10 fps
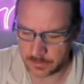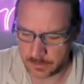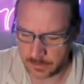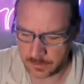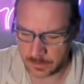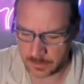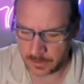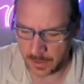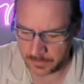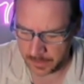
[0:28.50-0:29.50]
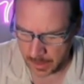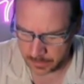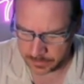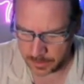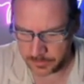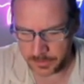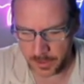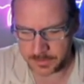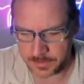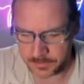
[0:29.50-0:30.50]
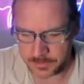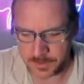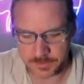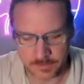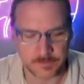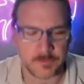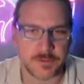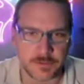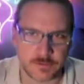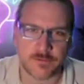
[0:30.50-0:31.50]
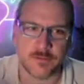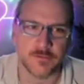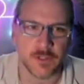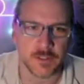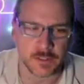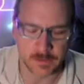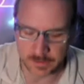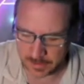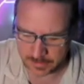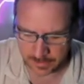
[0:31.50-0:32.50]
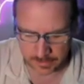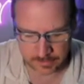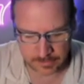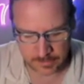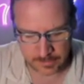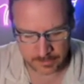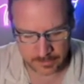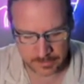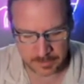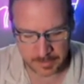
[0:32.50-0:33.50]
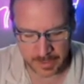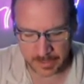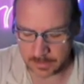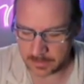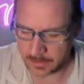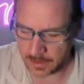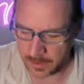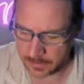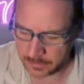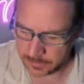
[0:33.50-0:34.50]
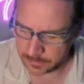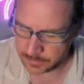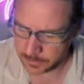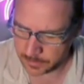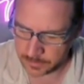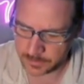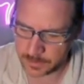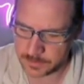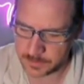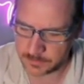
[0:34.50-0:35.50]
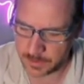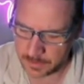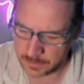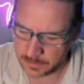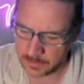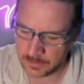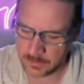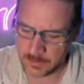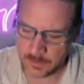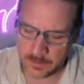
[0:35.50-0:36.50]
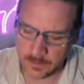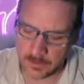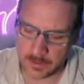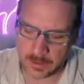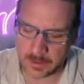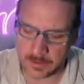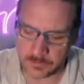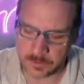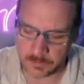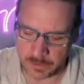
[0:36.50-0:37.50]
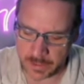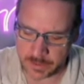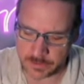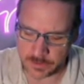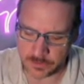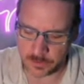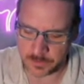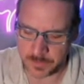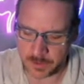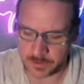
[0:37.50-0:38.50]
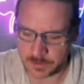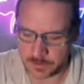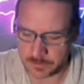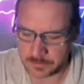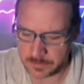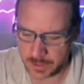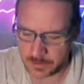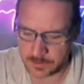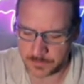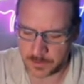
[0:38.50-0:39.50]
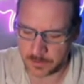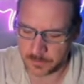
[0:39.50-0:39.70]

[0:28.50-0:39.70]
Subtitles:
and the Alexandrian Gnostic tradition, which is the very thing that I said in the debate that the guy took issue with. And then to relate it to the Jordan Peterson Tate sphere,